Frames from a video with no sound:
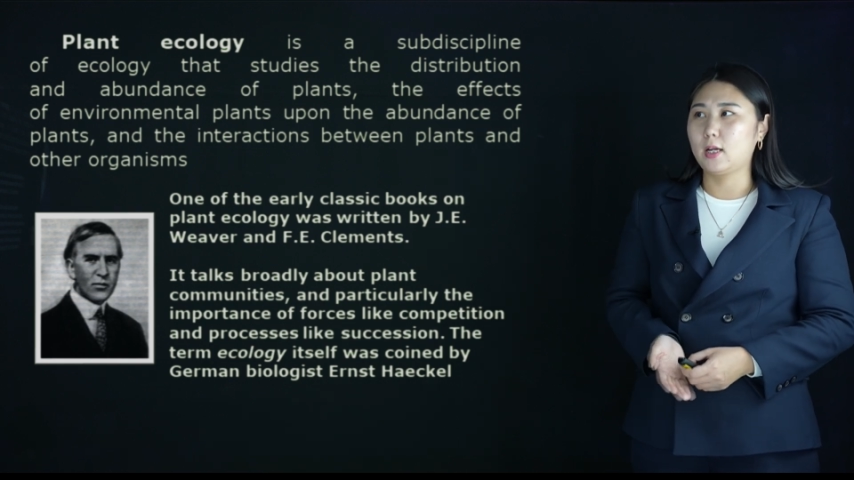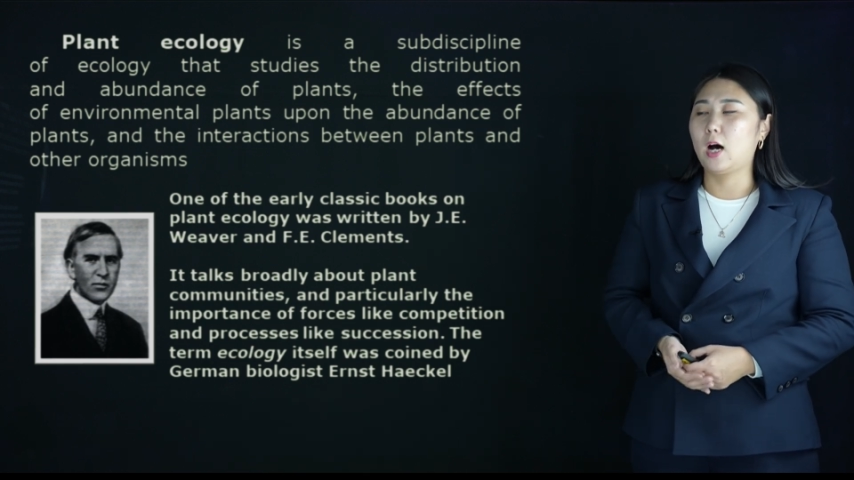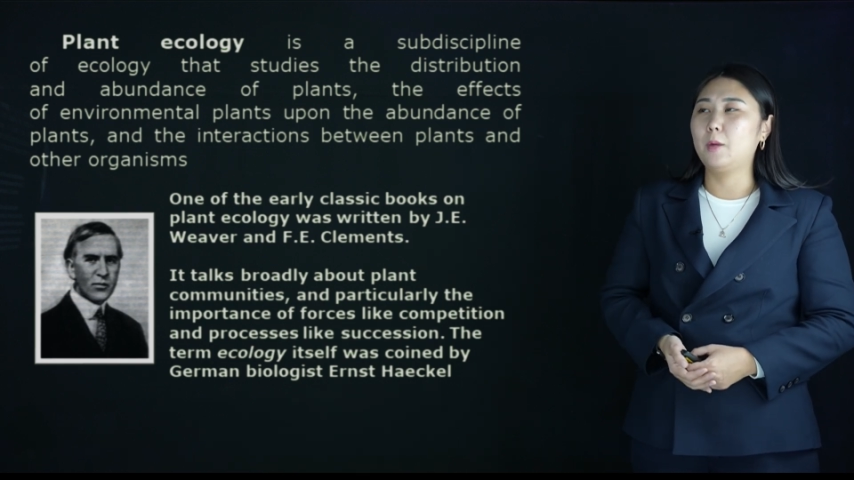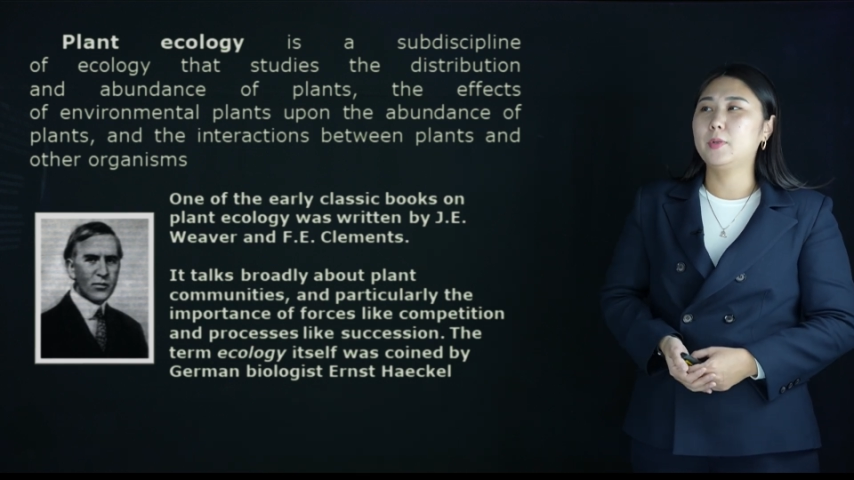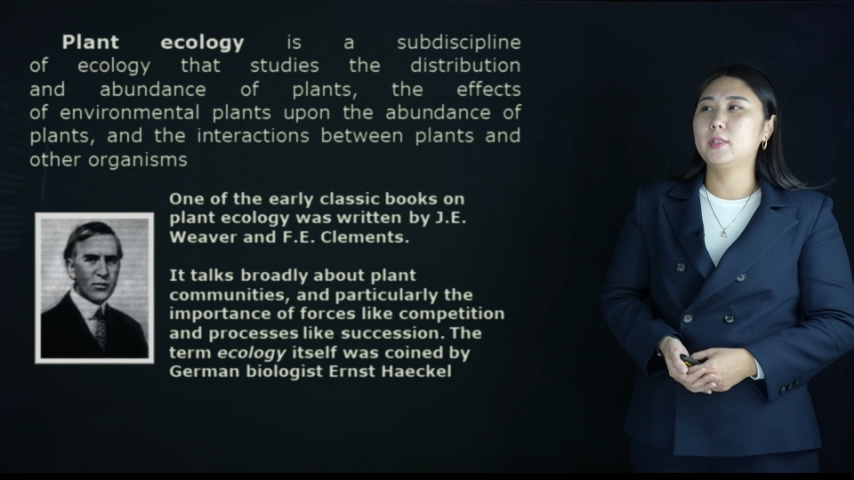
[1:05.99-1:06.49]

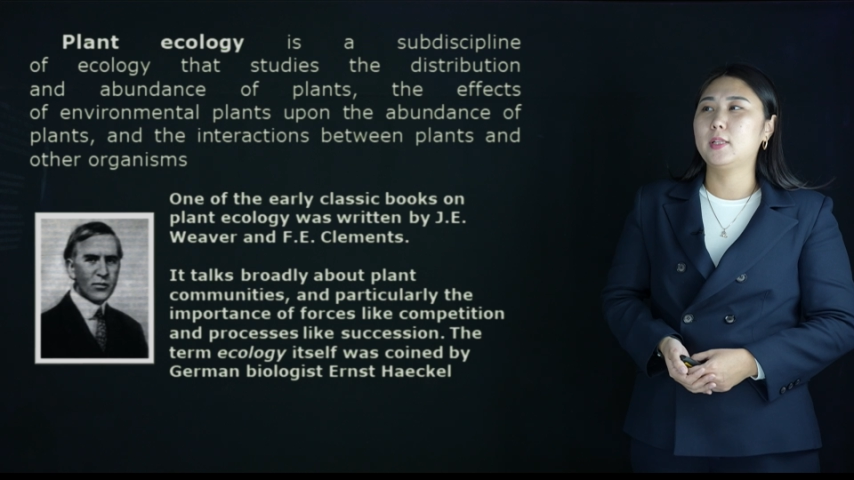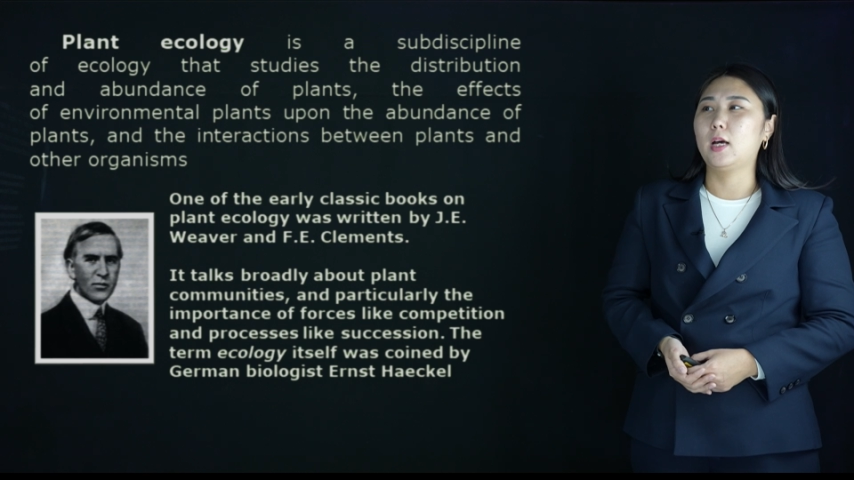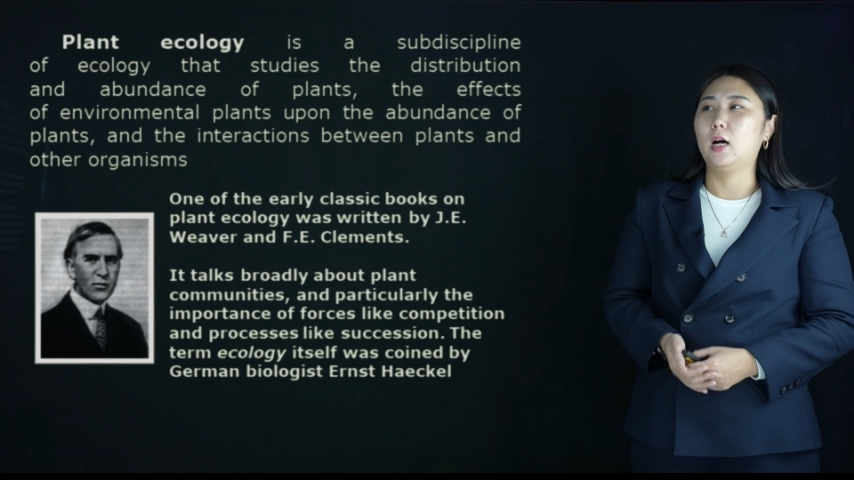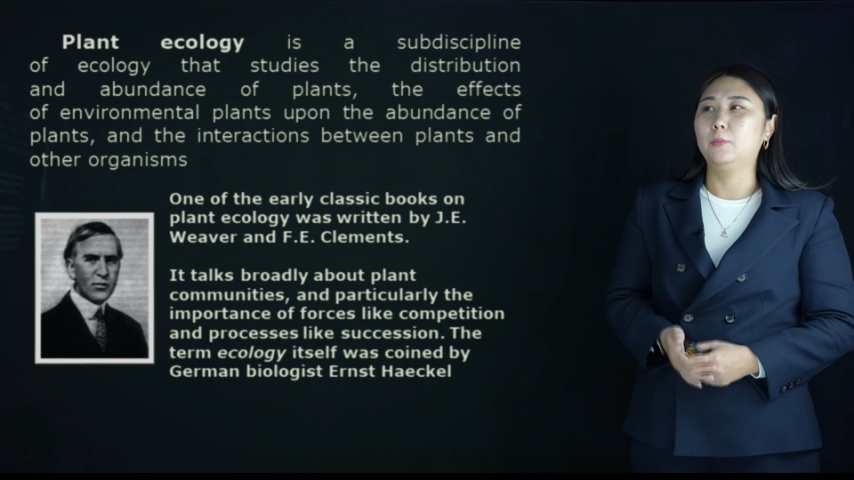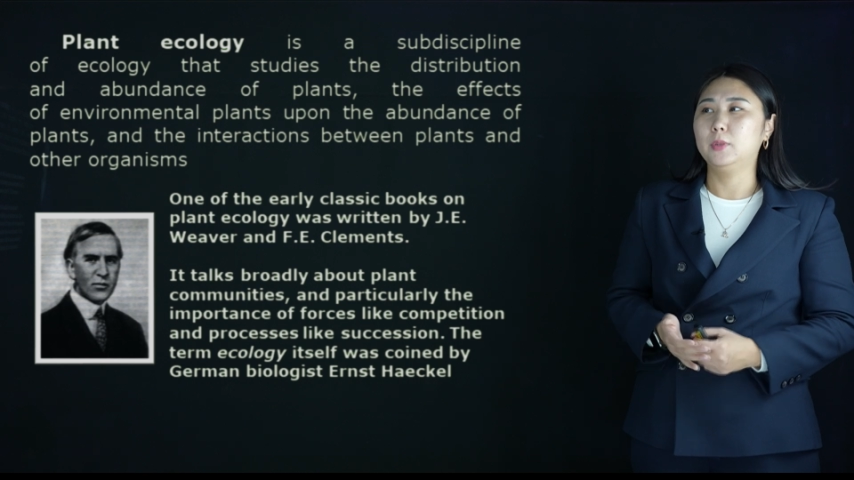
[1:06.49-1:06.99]
upon the
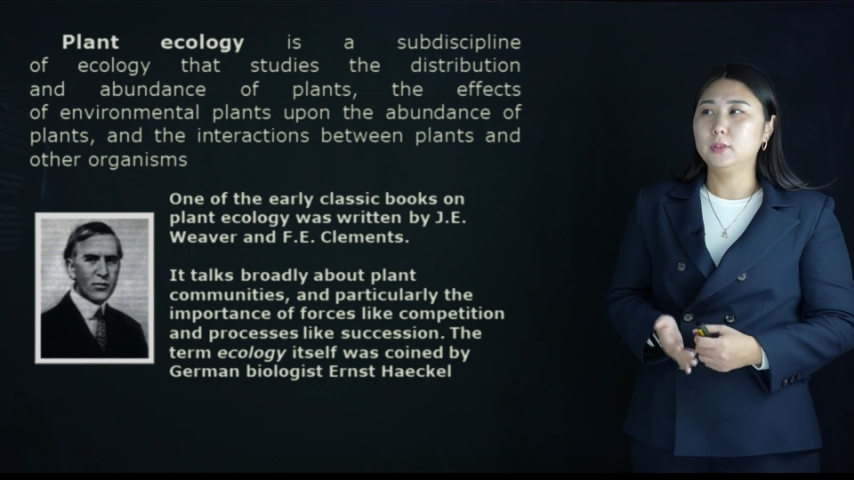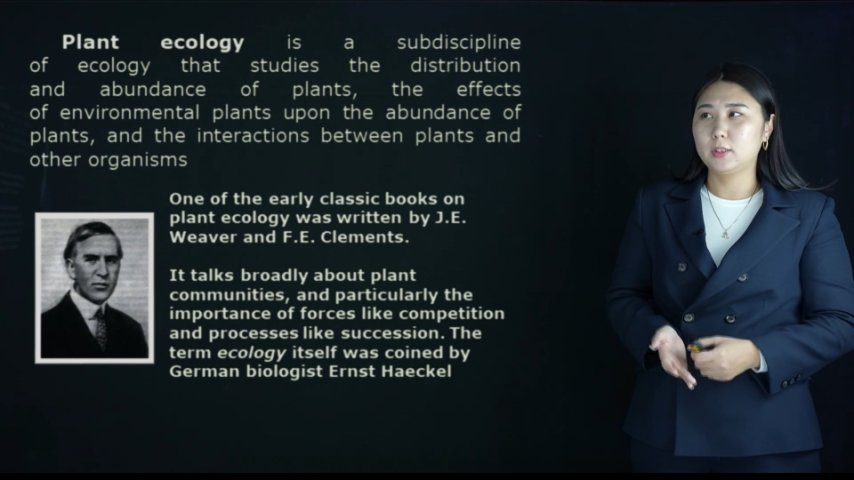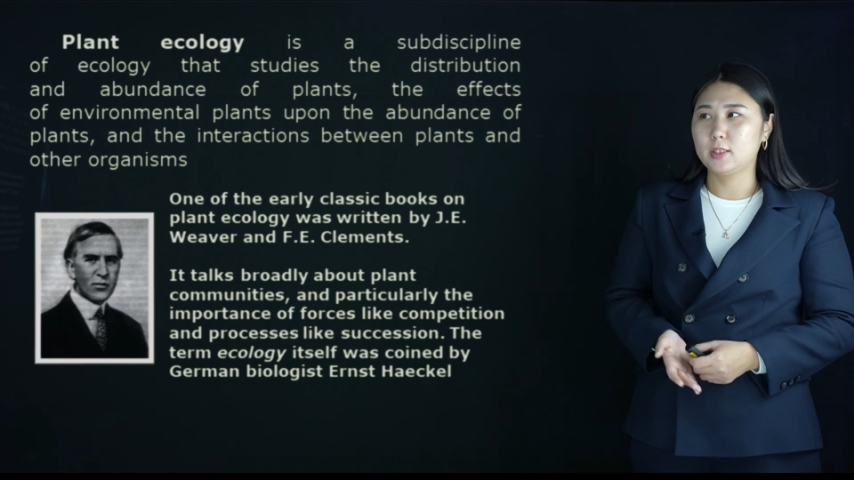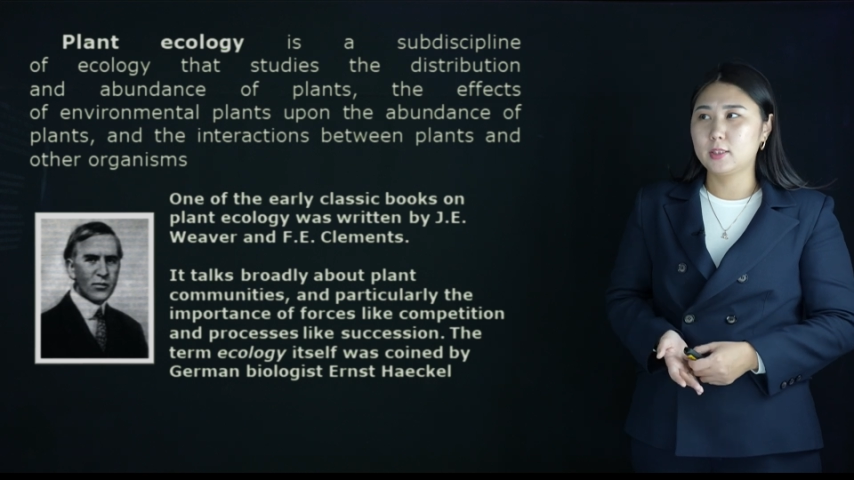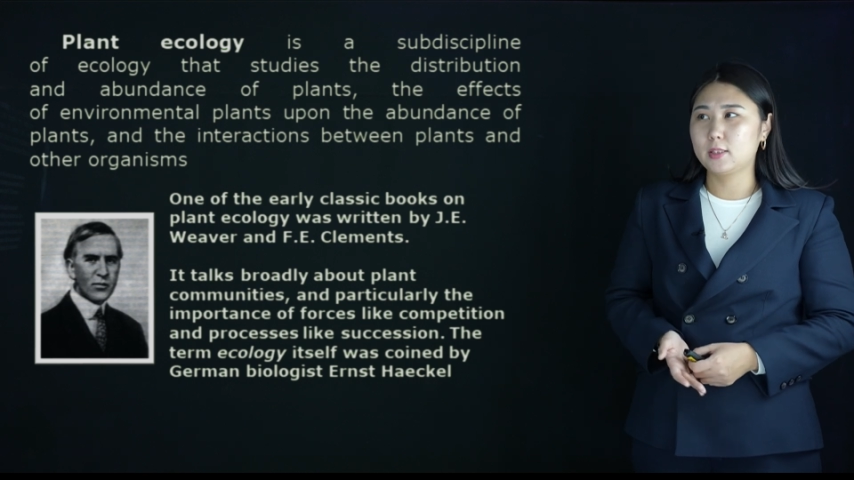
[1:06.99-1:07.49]

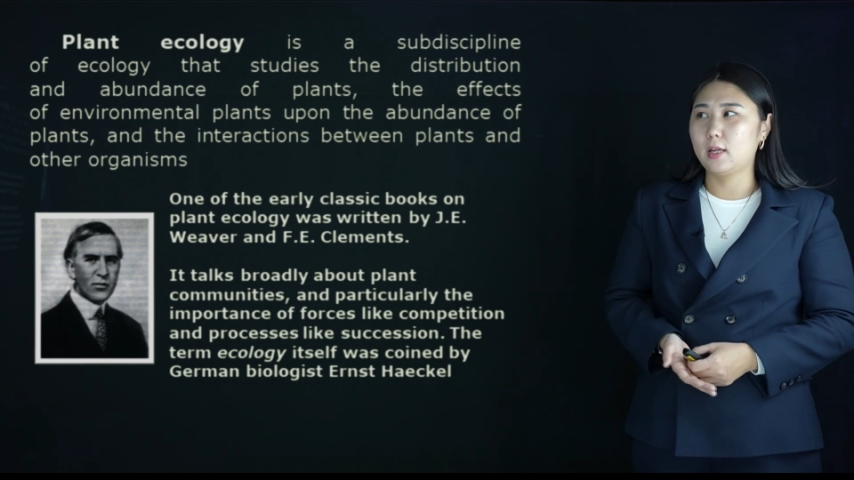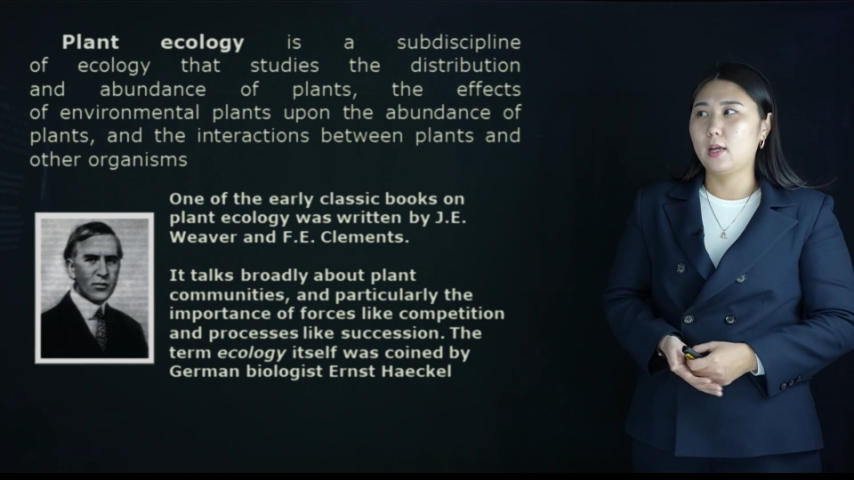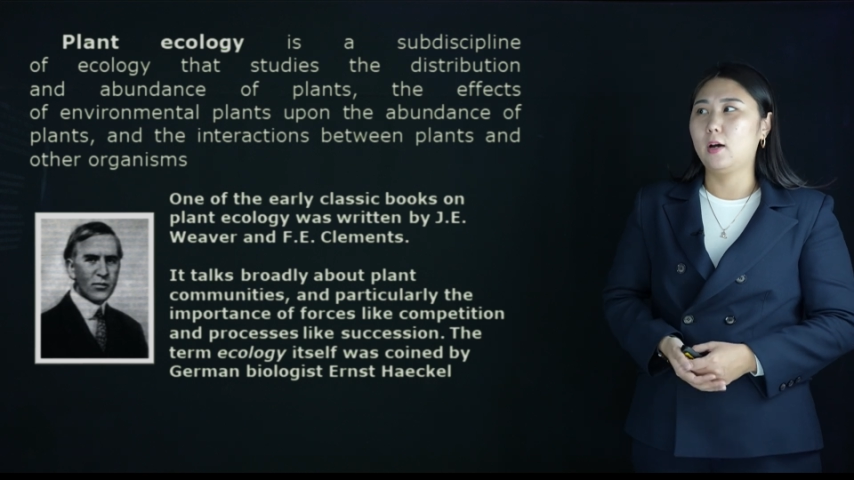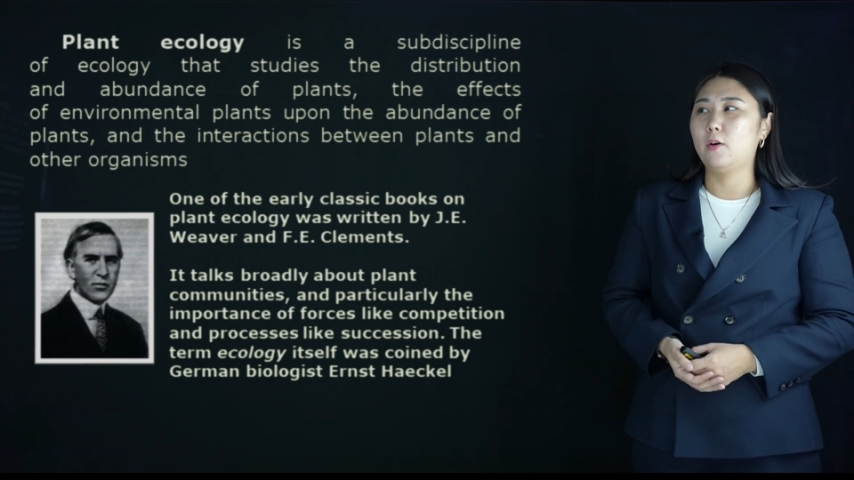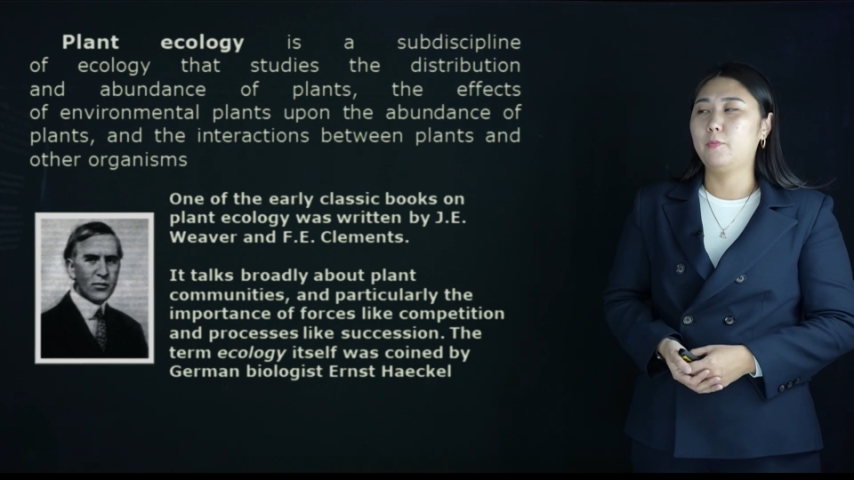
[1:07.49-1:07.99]
abundance
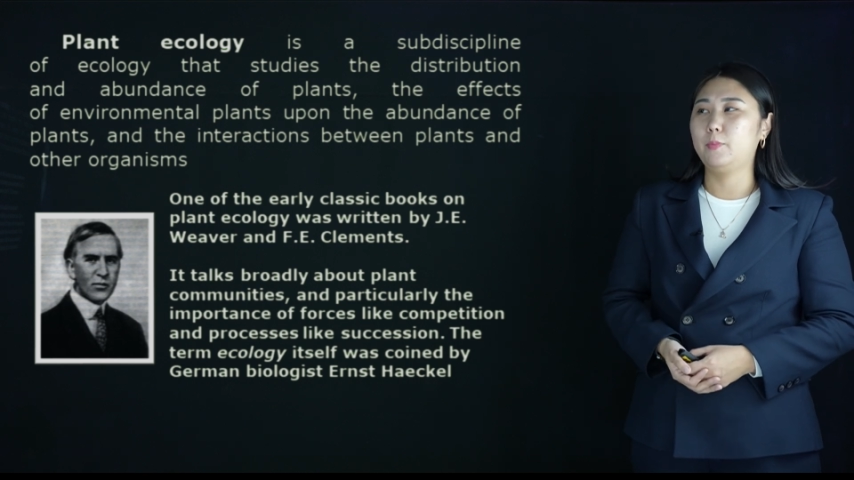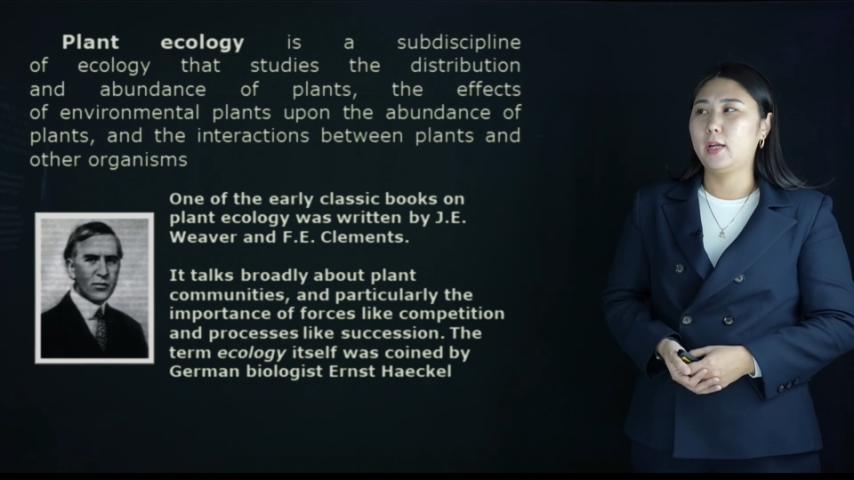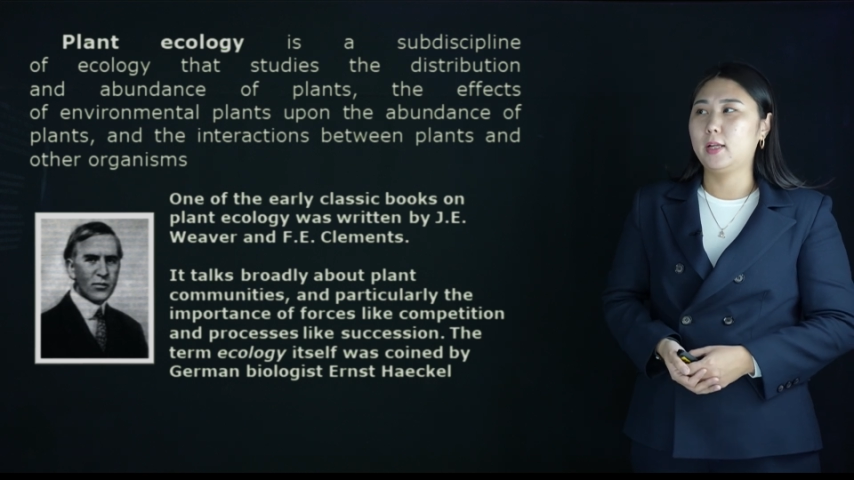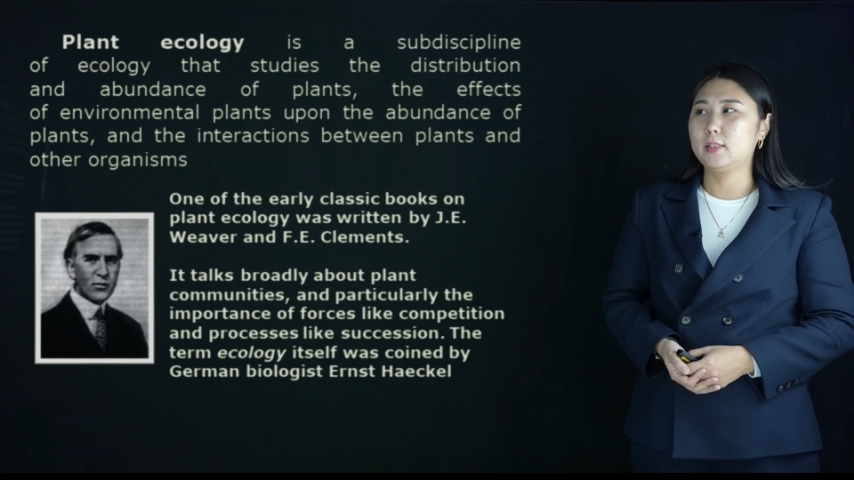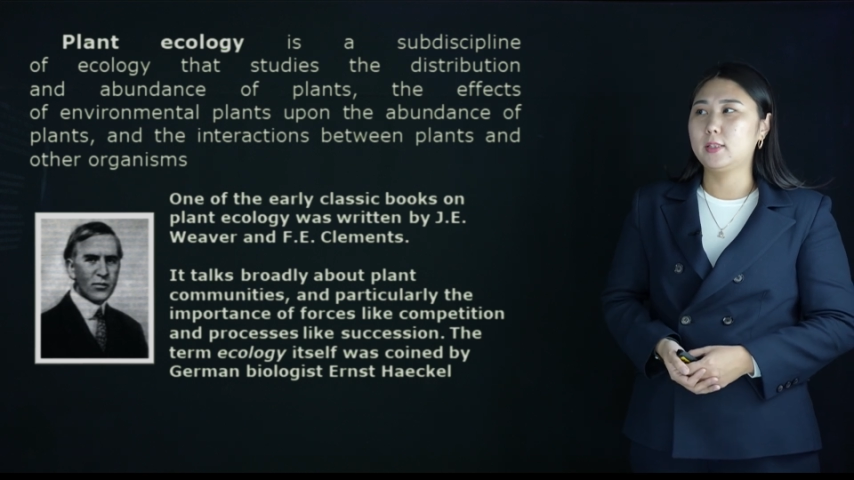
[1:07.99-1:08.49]
of plants,